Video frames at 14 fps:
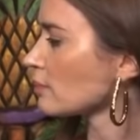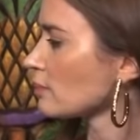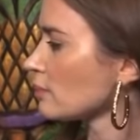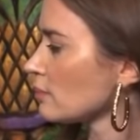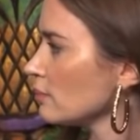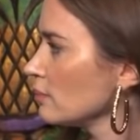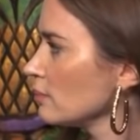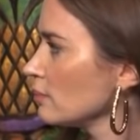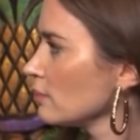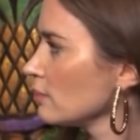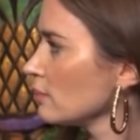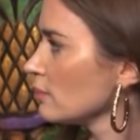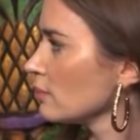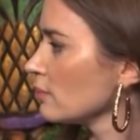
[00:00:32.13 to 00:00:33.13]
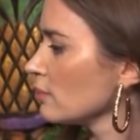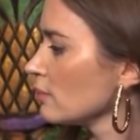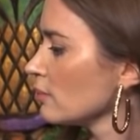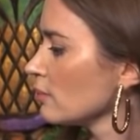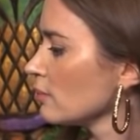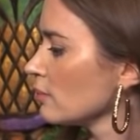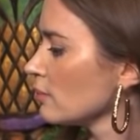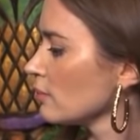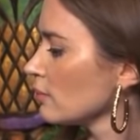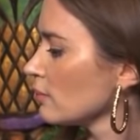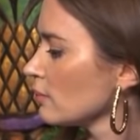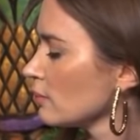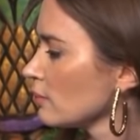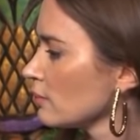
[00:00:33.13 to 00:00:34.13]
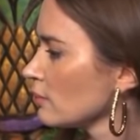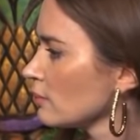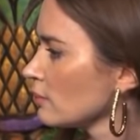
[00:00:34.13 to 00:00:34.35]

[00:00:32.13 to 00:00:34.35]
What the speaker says: [no speech]